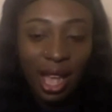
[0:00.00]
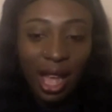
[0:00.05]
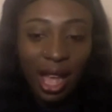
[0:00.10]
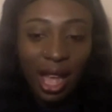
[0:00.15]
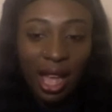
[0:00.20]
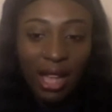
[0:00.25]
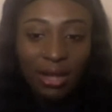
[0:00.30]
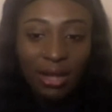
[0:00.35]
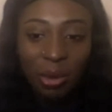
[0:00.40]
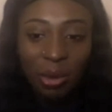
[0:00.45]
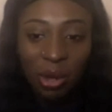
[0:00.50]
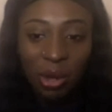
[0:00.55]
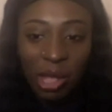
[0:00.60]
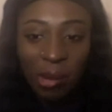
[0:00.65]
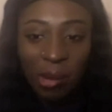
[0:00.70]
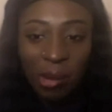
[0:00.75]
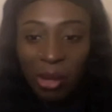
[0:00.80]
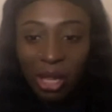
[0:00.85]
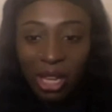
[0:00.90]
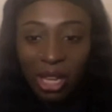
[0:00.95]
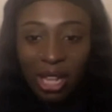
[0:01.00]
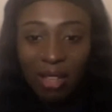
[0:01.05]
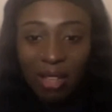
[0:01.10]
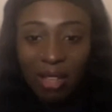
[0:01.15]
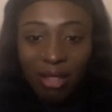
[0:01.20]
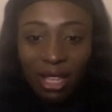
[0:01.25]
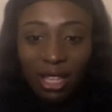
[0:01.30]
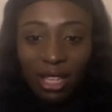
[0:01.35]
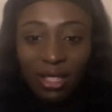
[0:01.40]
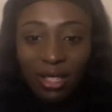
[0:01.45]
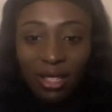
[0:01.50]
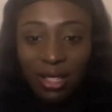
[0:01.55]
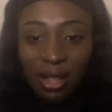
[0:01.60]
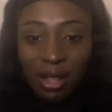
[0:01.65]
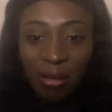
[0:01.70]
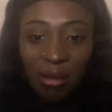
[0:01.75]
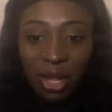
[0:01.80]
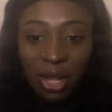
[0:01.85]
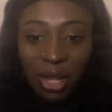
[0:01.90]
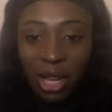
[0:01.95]
and what they're putting out there, because
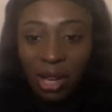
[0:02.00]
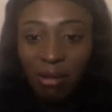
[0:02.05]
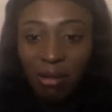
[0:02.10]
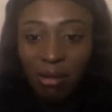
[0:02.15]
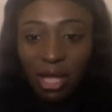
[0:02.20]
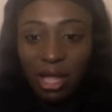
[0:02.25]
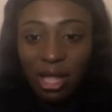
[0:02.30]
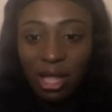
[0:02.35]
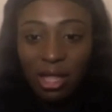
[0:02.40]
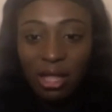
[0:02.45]
sometimes